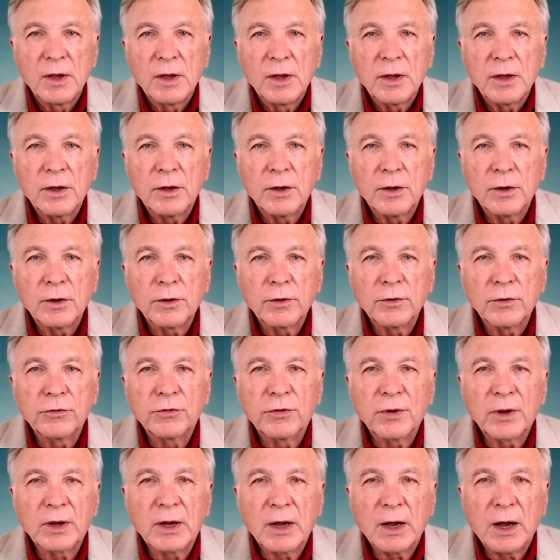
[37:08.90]

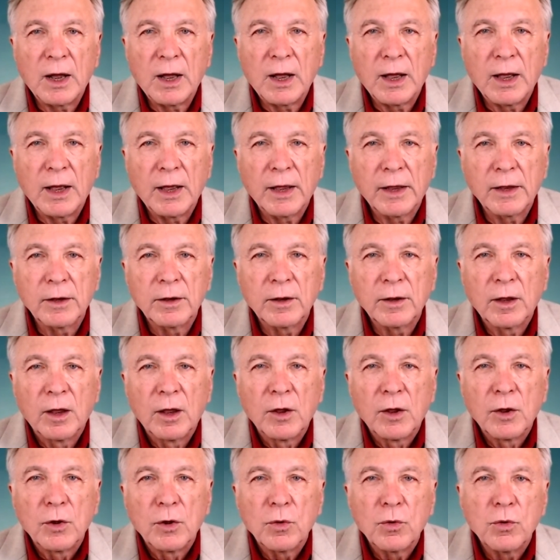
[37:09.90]
here's a guy
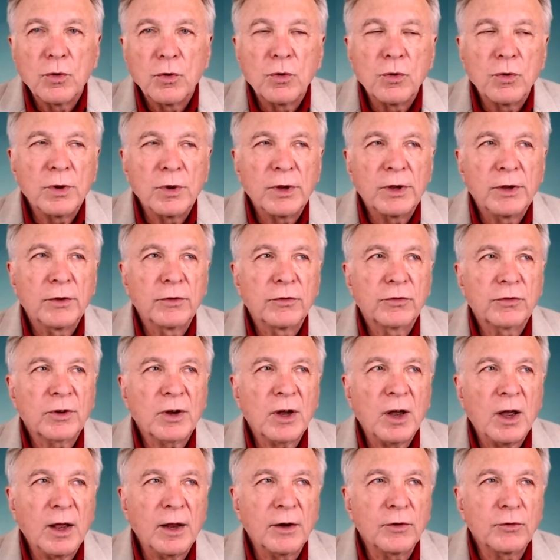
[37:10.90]
who is
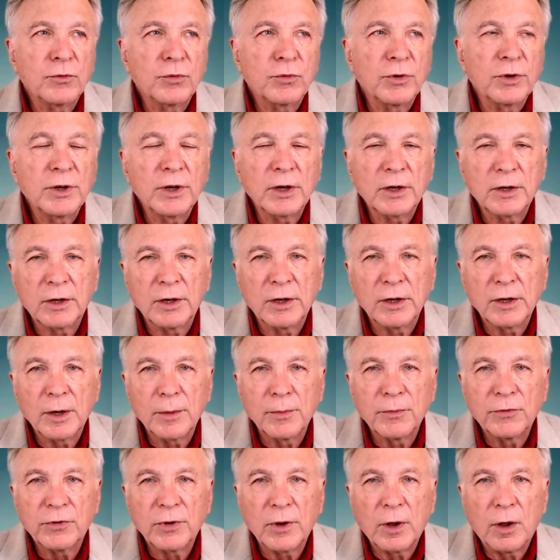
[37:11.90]
contradicting
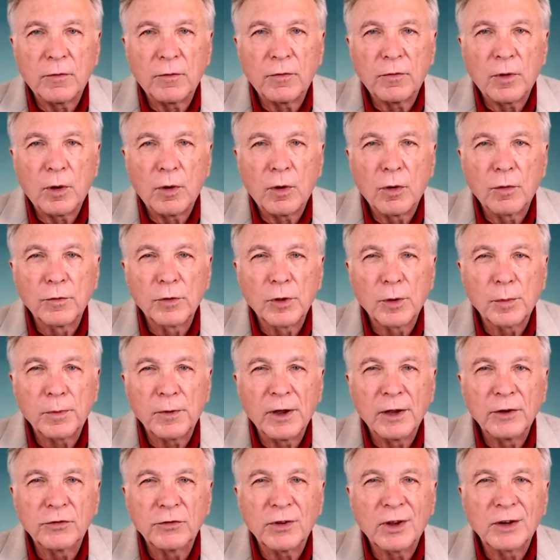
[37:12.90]
himself all over the
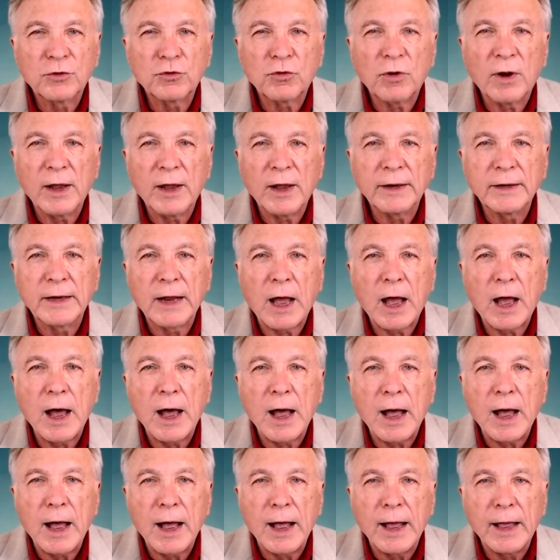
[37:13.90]
place and trying to
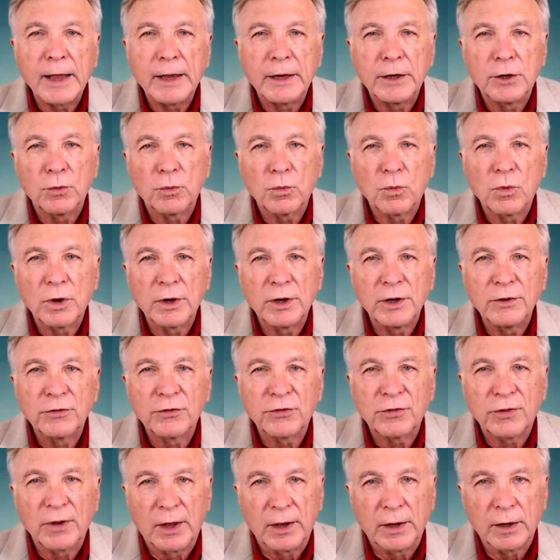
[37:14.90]
hide what he's
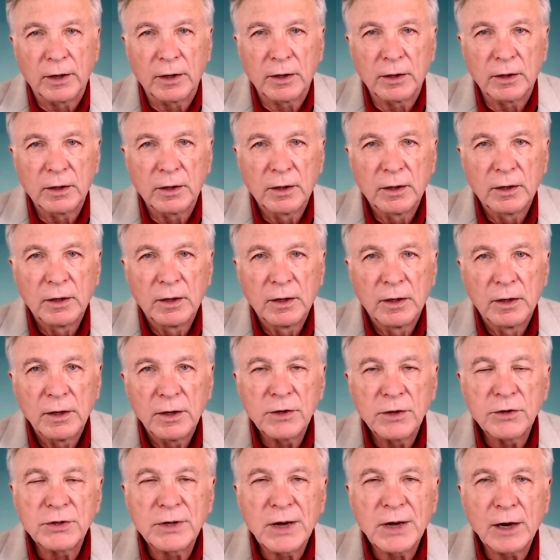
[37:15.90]
saying.
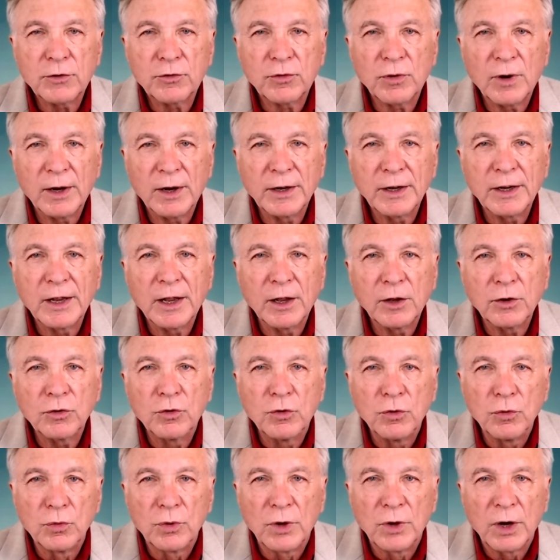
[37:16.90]
He's not trying to get
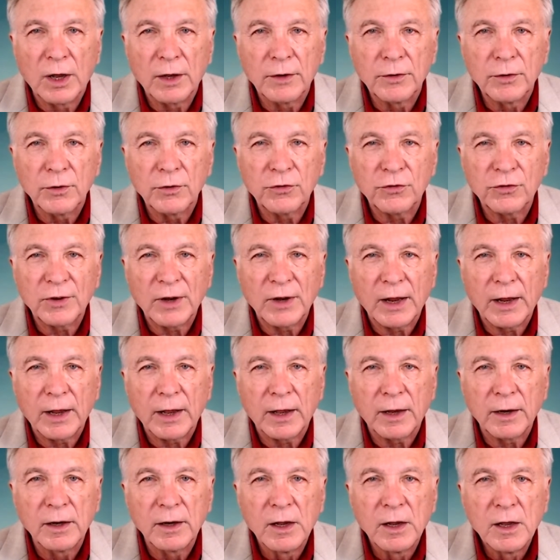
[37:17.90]
you to
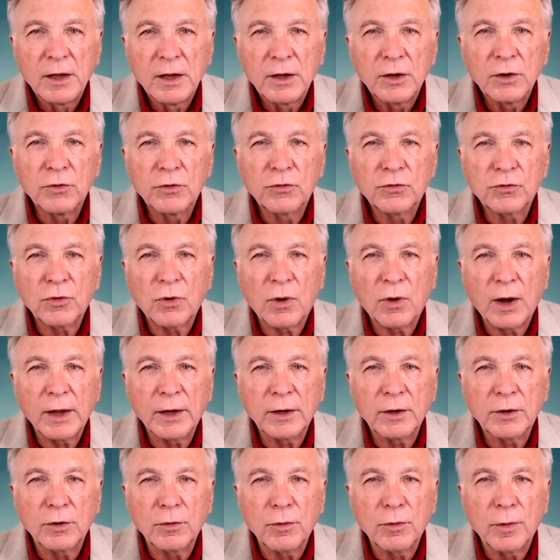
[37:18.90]
understand. He's
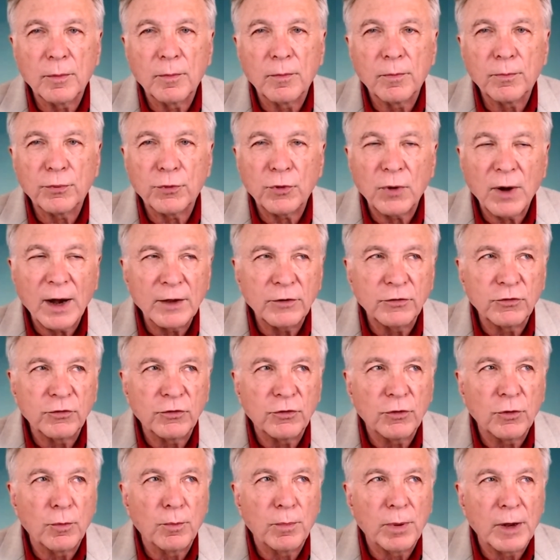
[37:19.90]
trying to impress
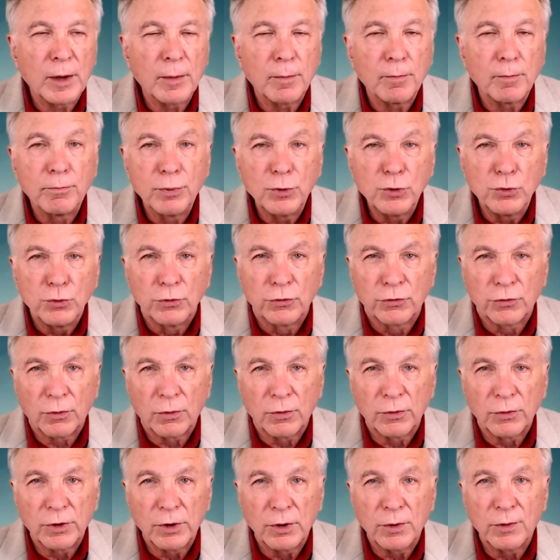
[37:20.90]
you,
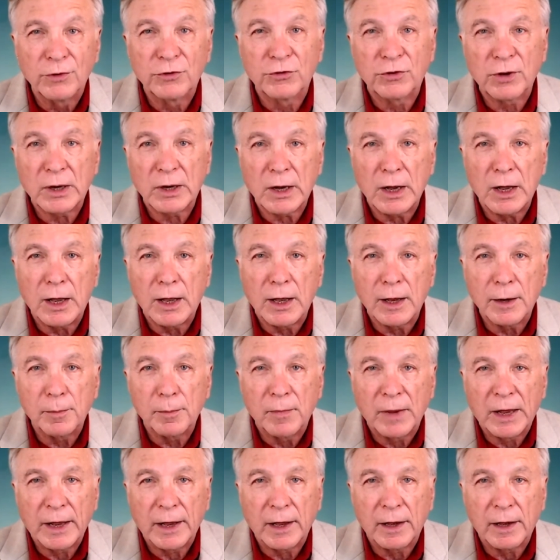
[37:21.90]
bamboozle you. He's a con
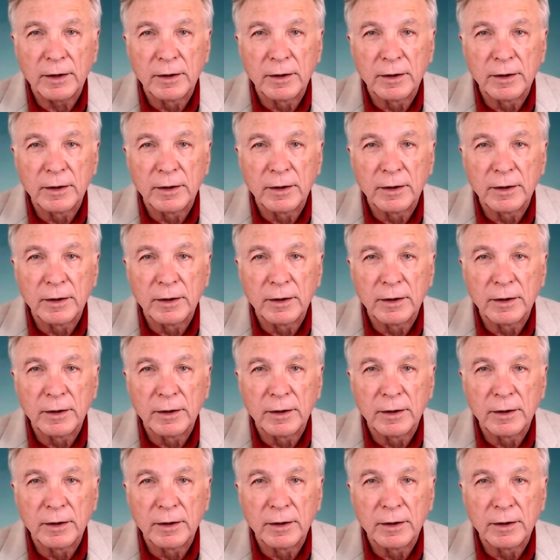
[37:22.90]
man.